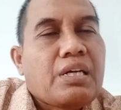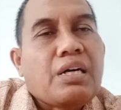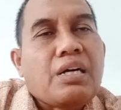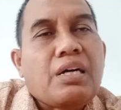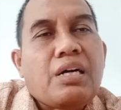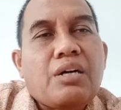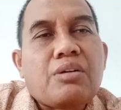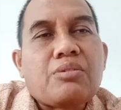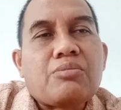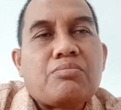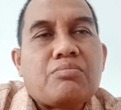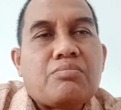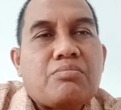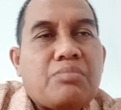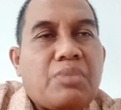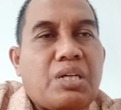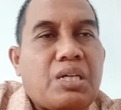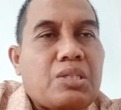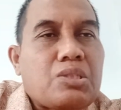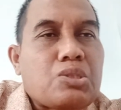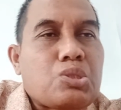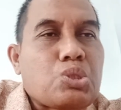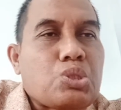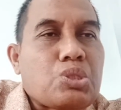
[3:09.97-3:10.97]
how
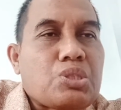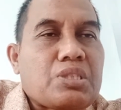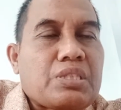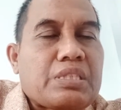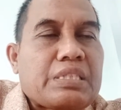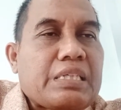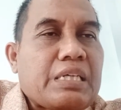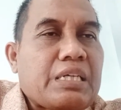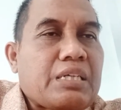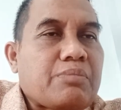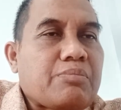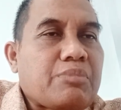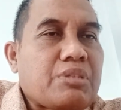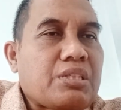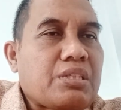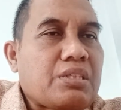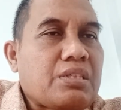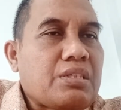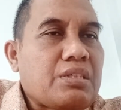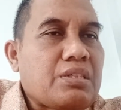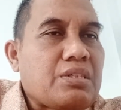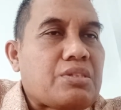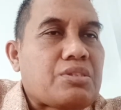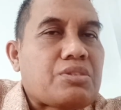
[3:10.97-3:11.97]
much the
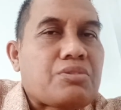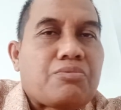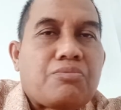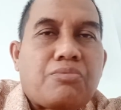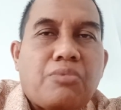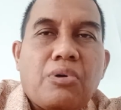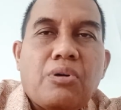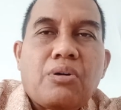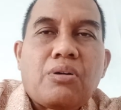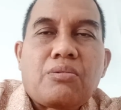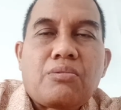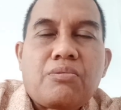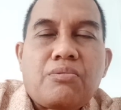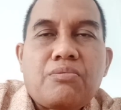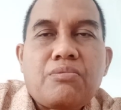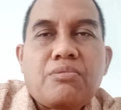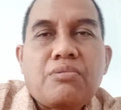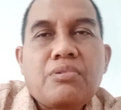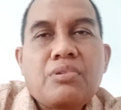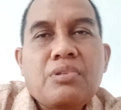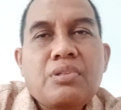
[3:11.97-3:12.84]
company is worth.